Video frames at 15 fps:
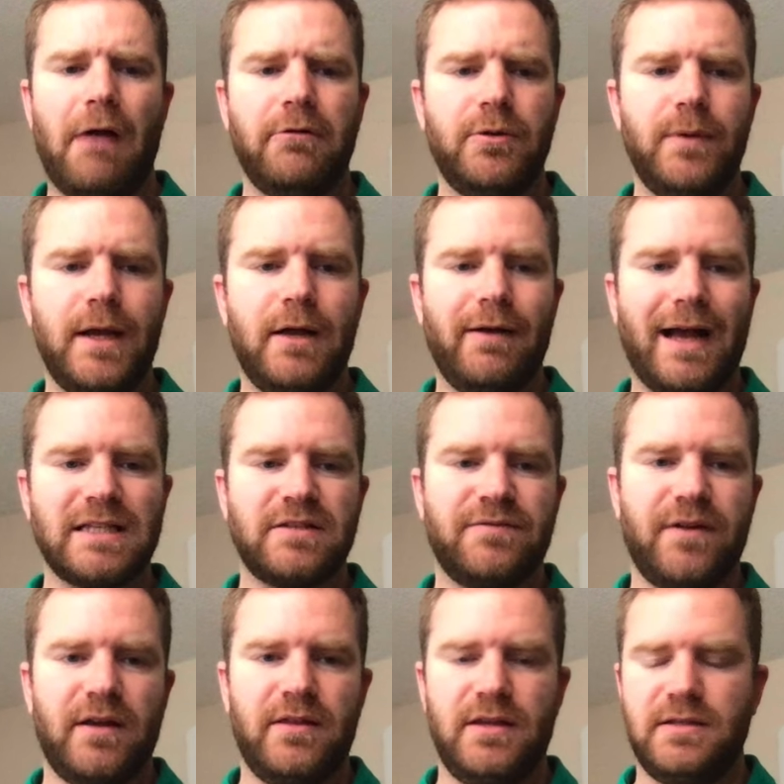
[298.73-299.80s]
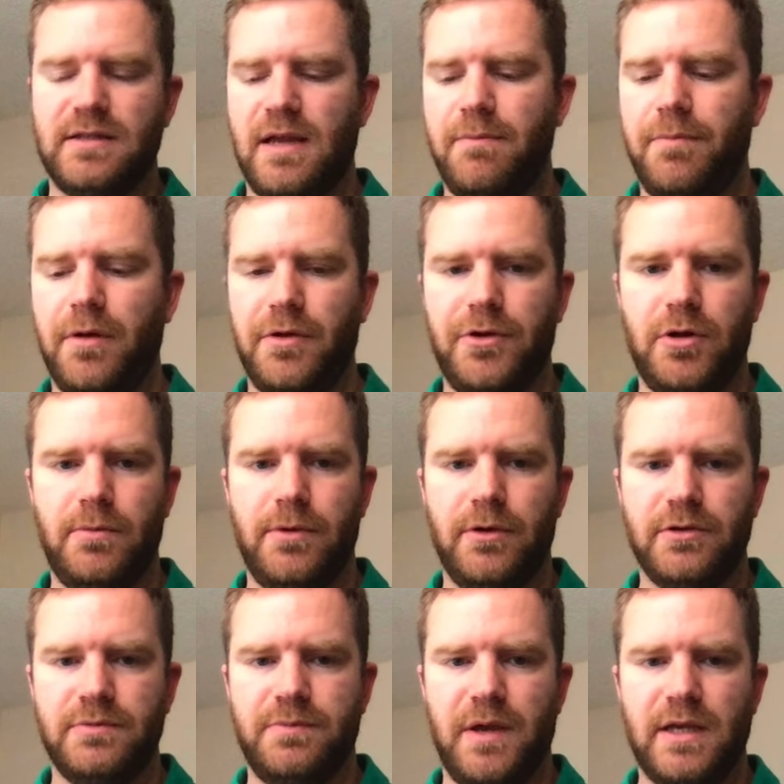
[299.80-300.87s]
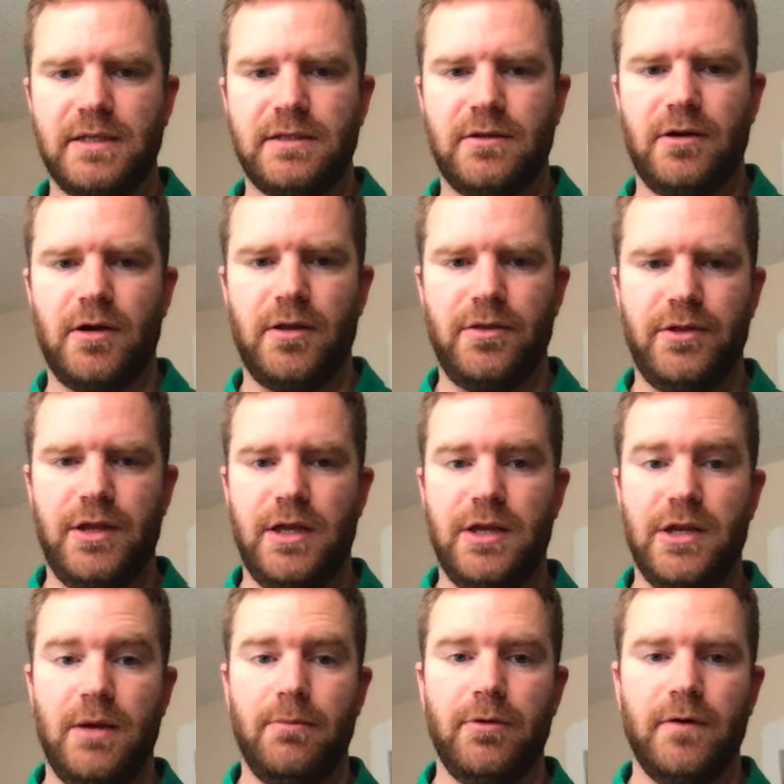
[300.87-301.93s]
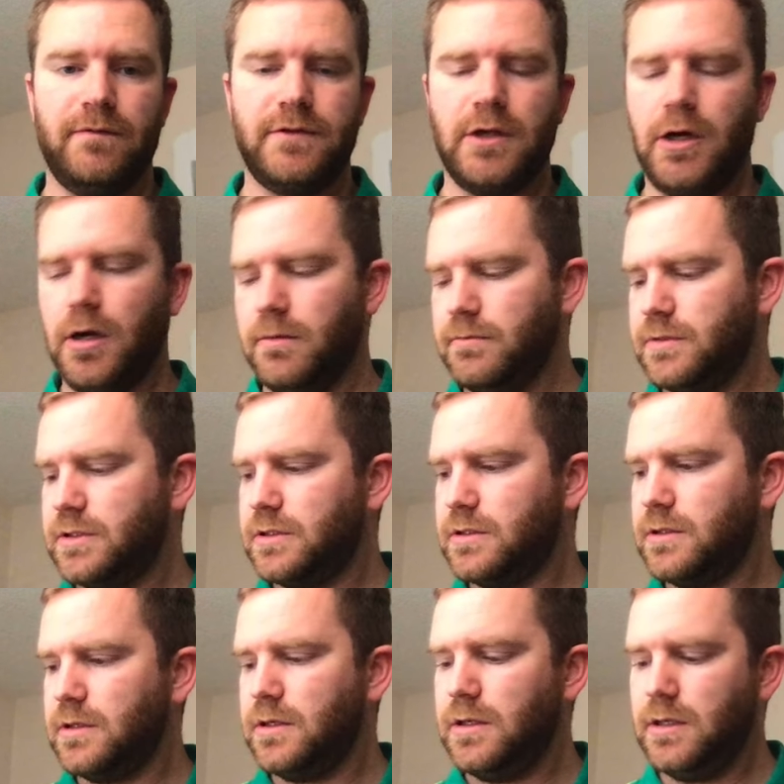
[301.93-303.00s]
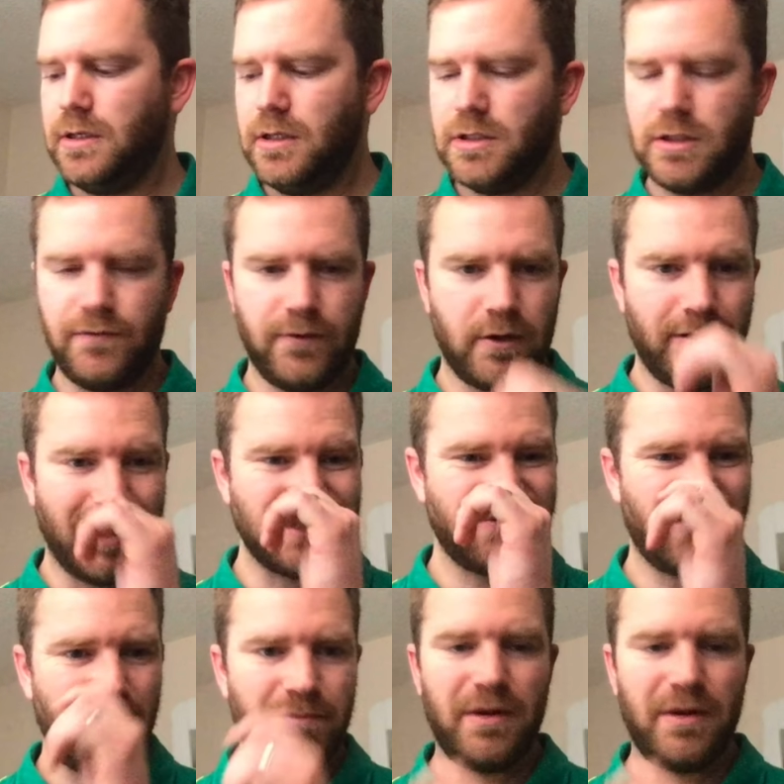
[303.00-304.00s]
would we classify these same polynomials based on the number of terms? So if we're classifying